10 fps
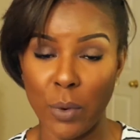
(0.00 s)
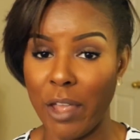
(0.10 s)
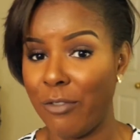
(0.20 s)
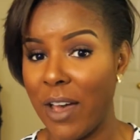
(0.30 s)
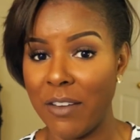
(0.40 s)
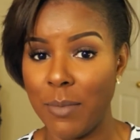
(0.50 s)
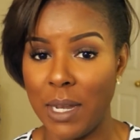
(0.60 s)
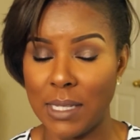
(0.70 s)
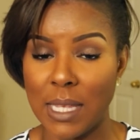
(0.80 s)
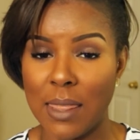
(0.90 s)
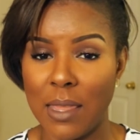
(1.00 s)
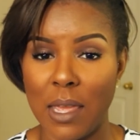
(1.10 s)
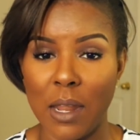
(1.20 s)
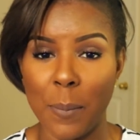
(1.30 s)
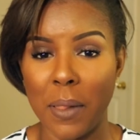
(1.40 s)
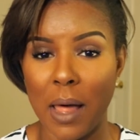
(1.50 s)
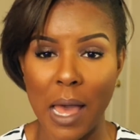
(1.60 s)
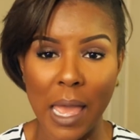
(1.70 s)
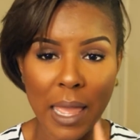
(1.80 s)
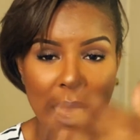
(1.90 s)
wait 5 minutes, and then
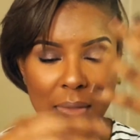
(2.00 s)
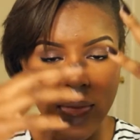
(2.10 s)
apply